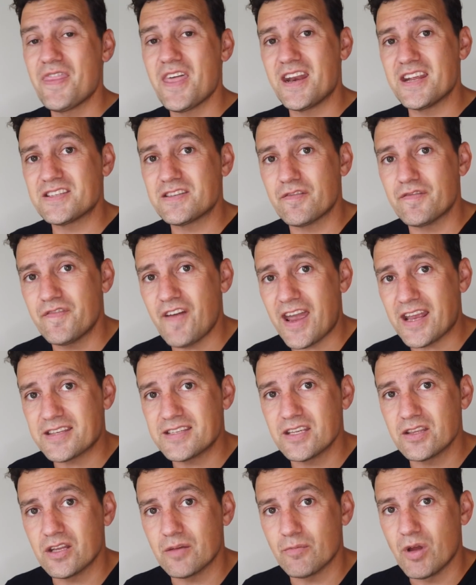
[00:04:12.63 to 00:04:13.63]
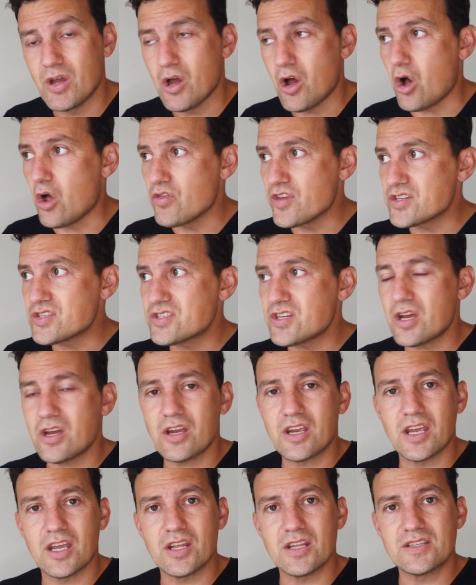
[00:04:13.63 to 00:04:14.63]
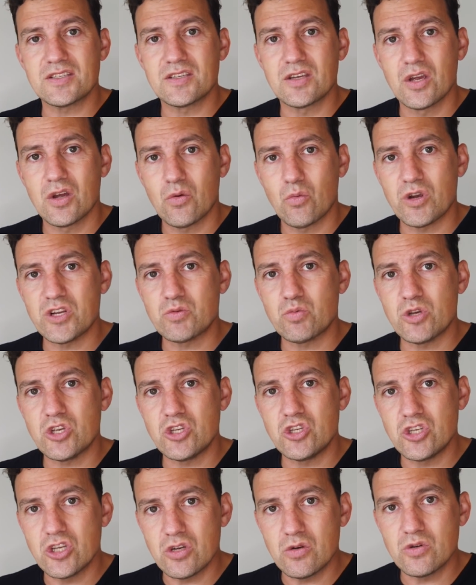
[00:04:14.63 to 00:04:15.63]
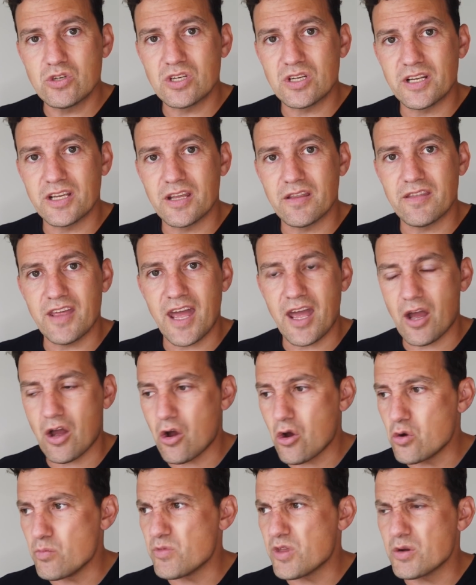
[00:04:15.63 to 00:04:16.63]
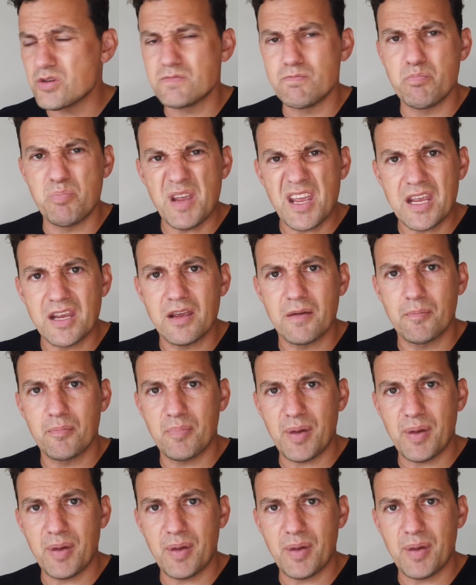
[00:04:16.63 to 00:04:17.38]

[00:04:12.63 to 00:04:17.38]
that it's affecting them on the circuits which were usually their home, those big